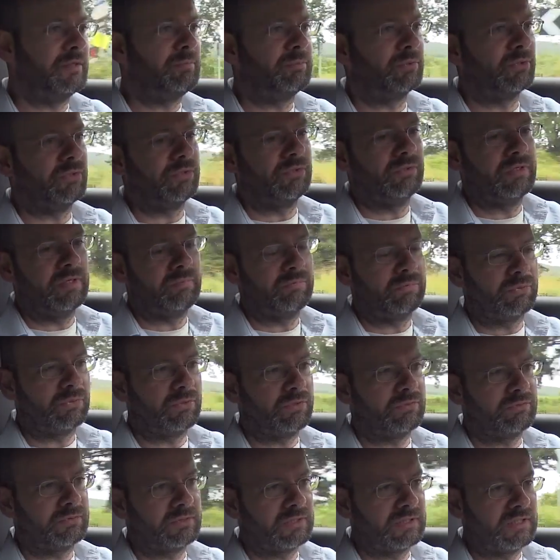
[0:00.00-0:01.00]

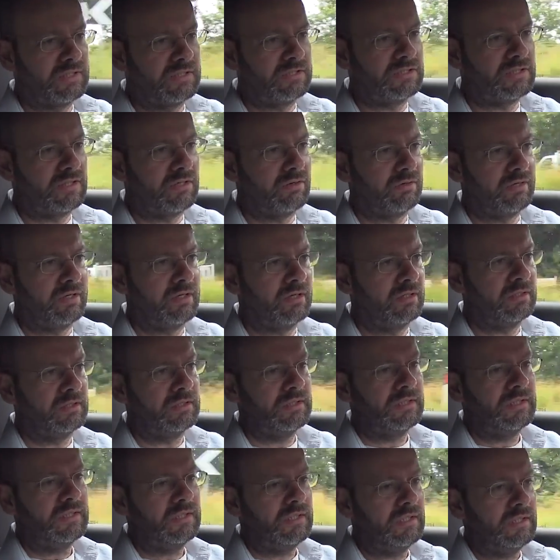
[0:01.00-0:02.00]
improved interior
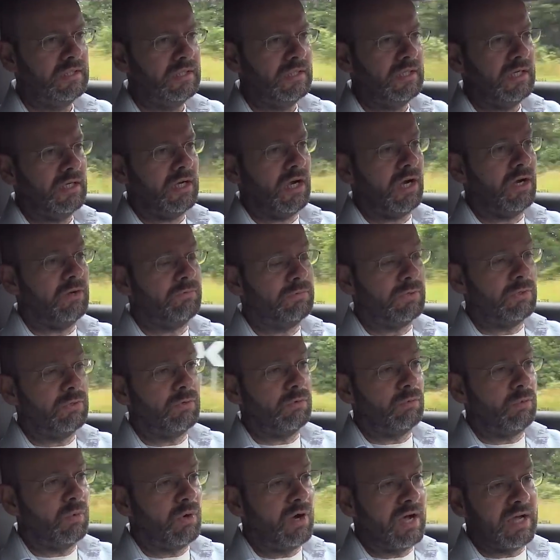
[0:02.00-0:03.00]
over
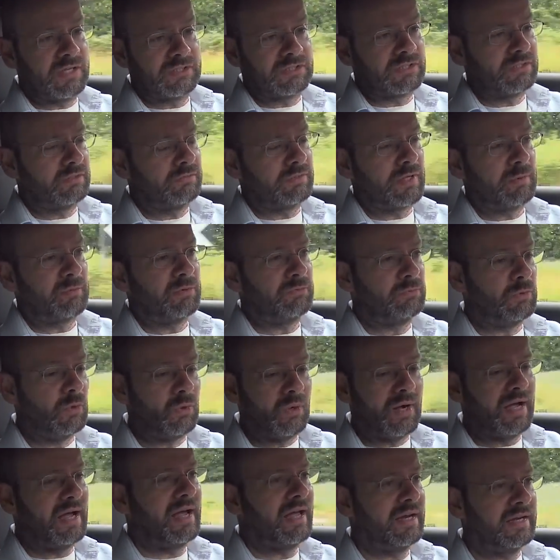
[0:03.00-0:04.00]
what Aston have had
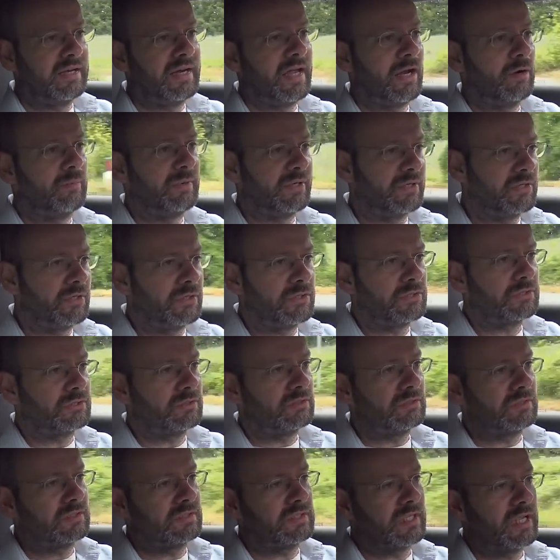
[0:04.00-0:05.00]
before. And now, because
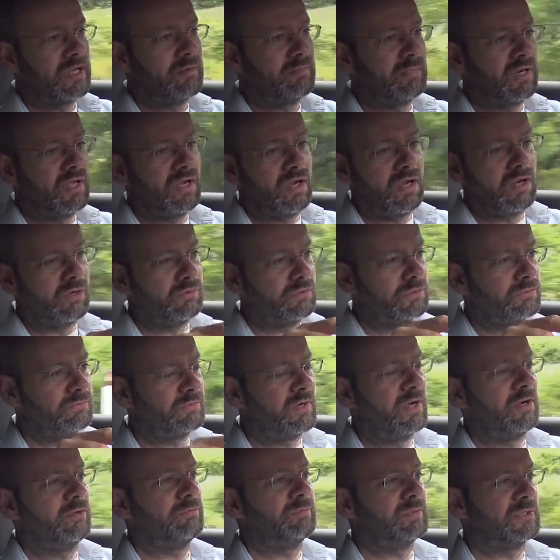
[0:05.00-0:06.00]
Daimler owns
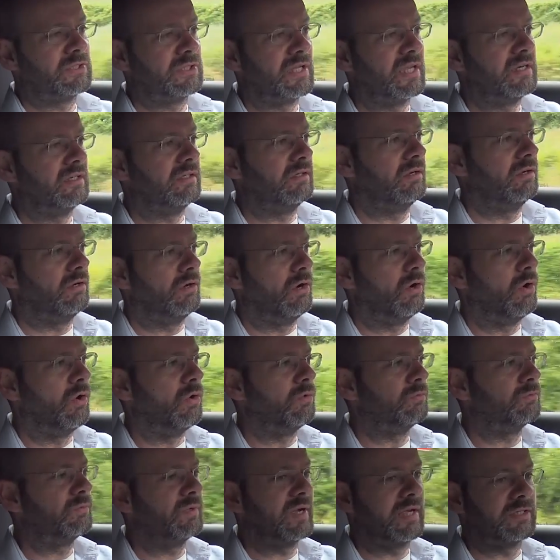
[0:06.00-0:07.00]
5%
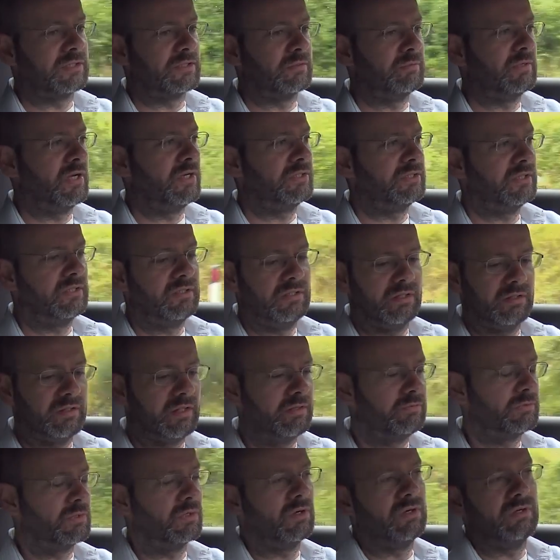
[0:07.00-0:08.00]
of Aston Martin,
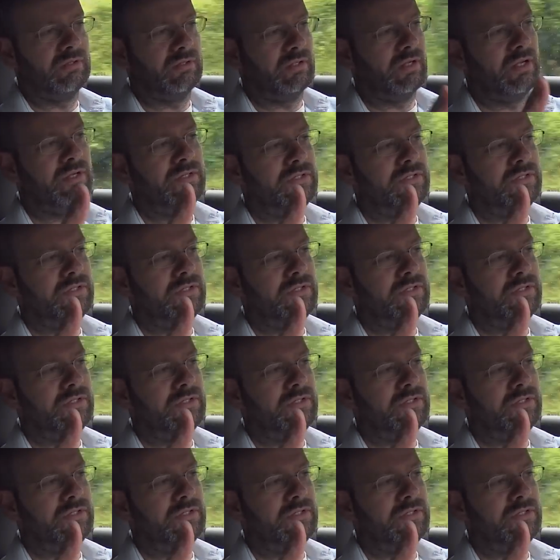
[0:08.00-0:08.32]
they've got a